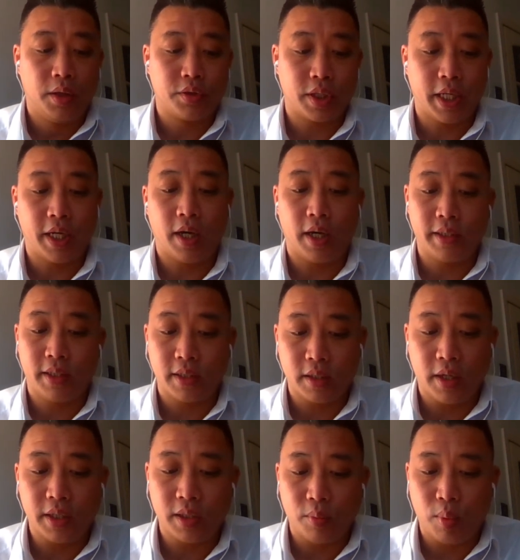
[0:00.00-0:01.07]
So then I
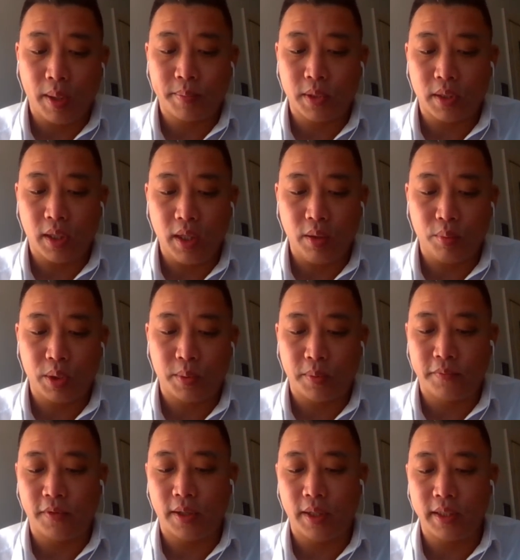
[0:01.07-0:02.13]
designed a website which
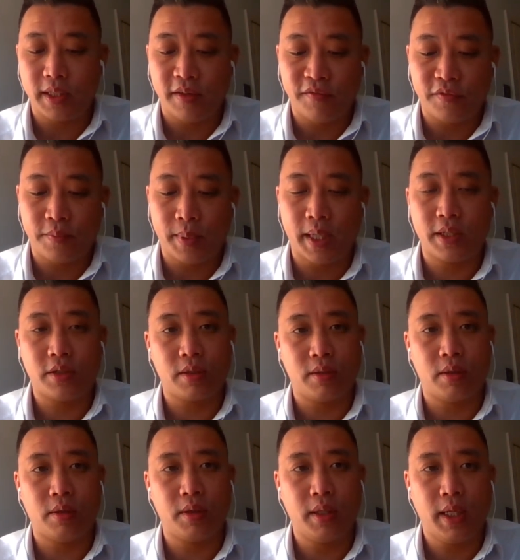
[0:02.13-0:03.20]
provides
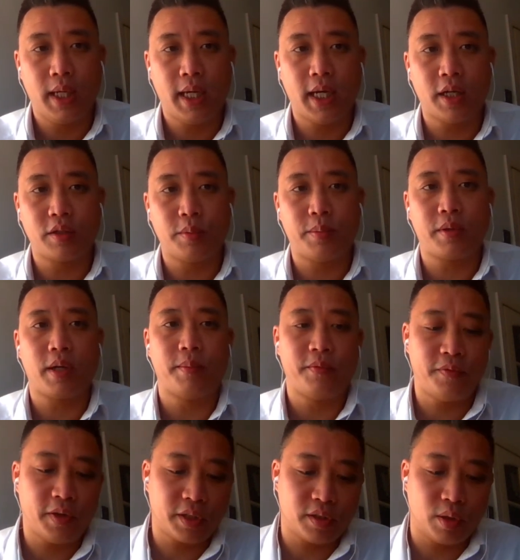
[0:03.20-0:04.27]
information on how to become
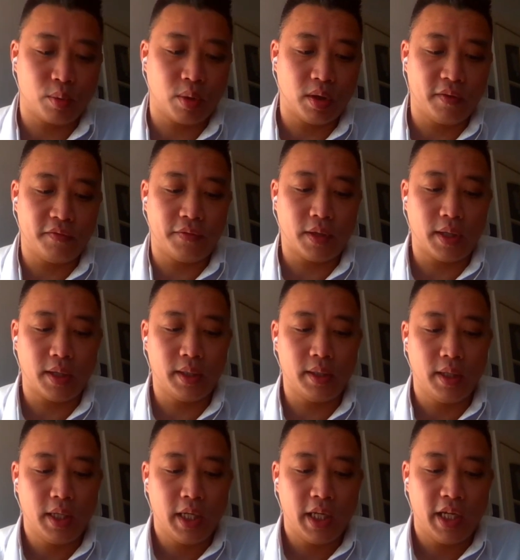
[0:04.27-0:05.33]
professionally
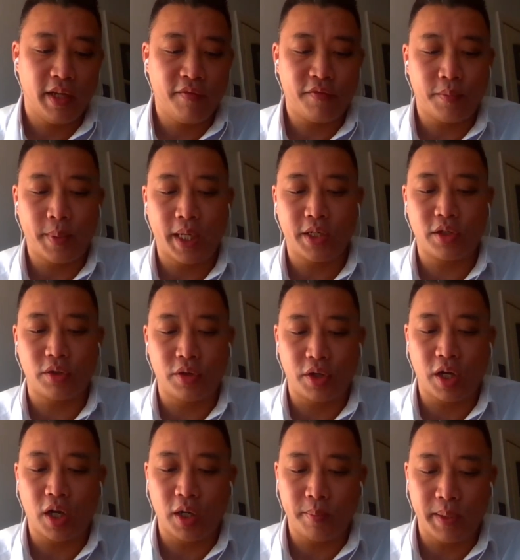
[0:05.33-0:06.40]
qualified, information on
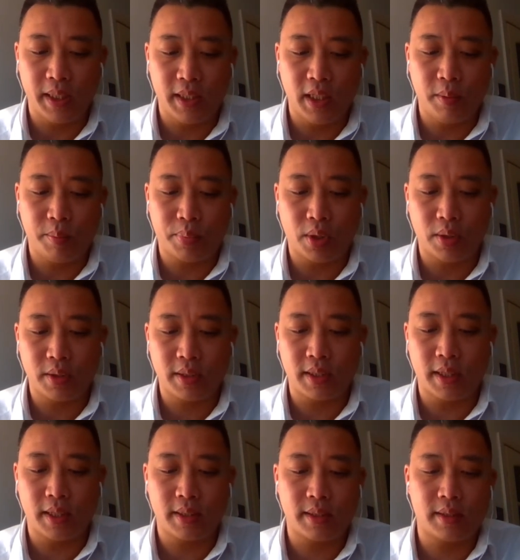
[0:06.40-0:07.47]
the IPD
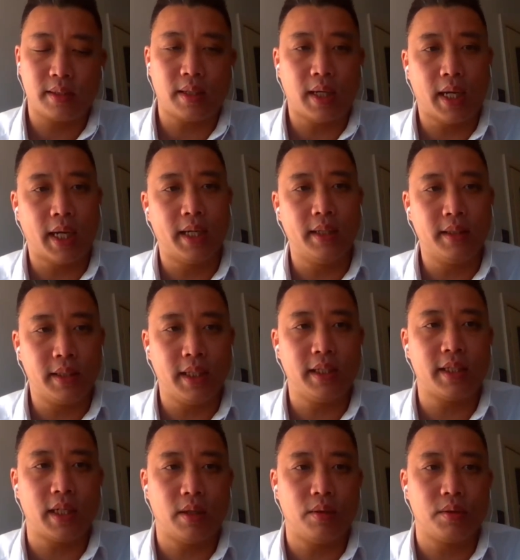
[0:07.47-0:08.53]
process and
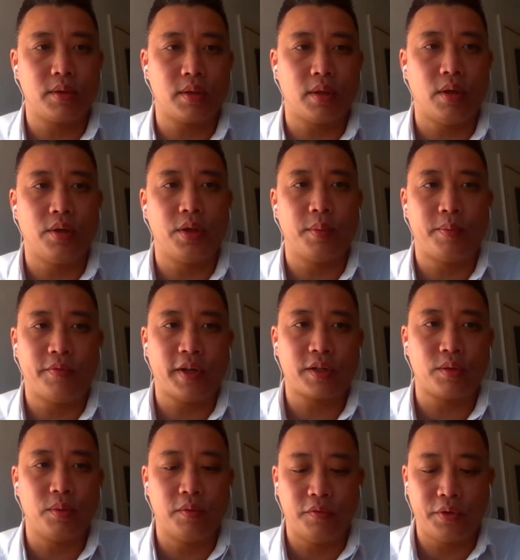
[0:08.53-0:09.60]
details on the
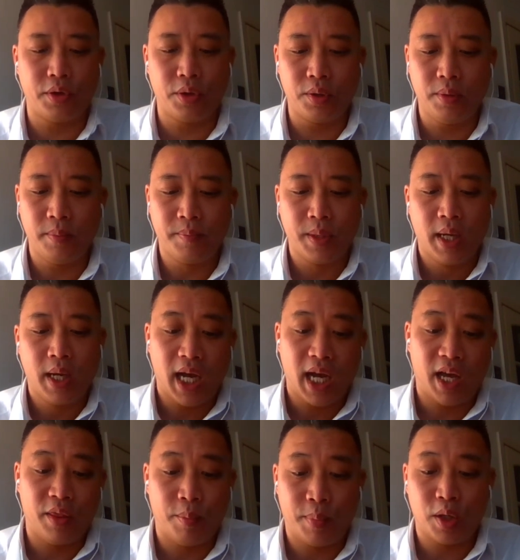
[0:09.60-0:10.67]
professional review.
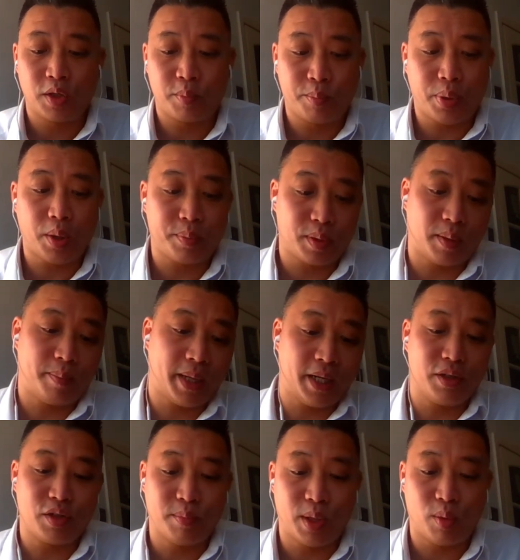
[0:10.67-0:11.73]
And the most popular
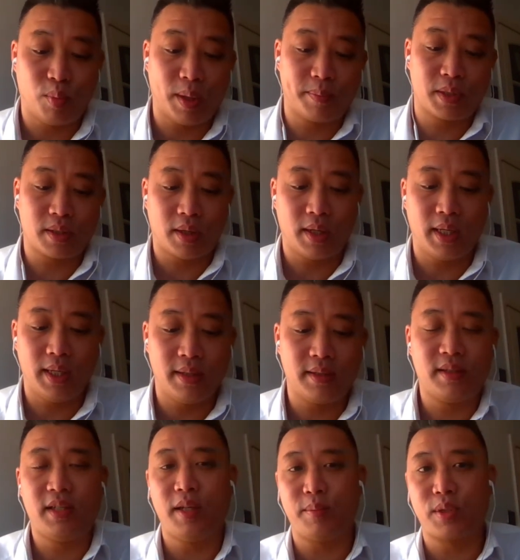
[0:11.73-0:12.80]
page on my website
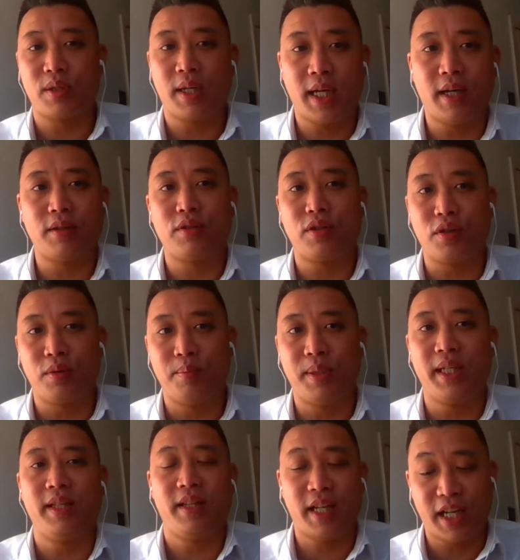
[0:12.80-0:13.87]
is tips on how to
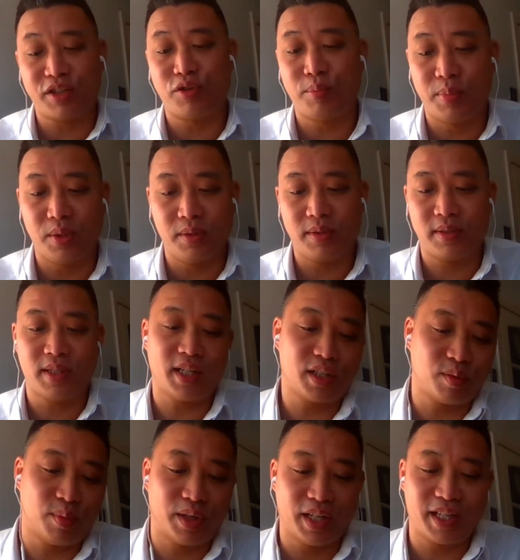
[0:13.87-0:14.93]
complete the attributes.
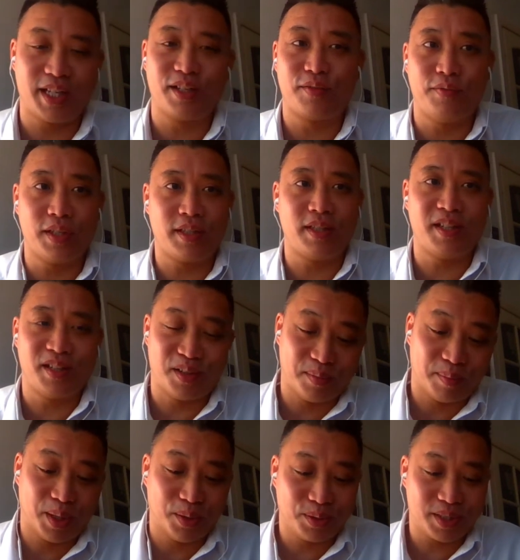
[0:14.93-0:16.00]
That's the one that gets visited the
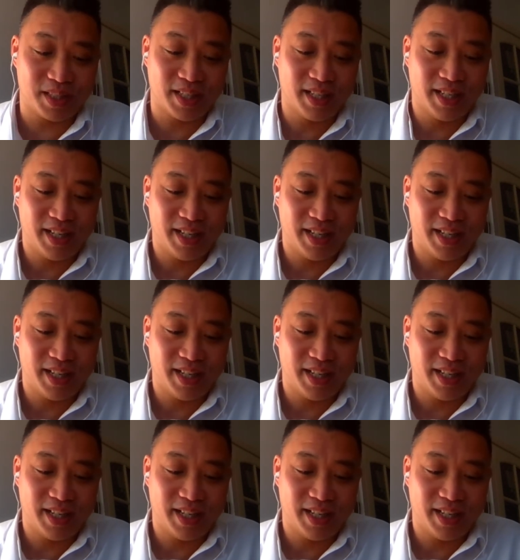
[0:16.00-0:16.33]
most.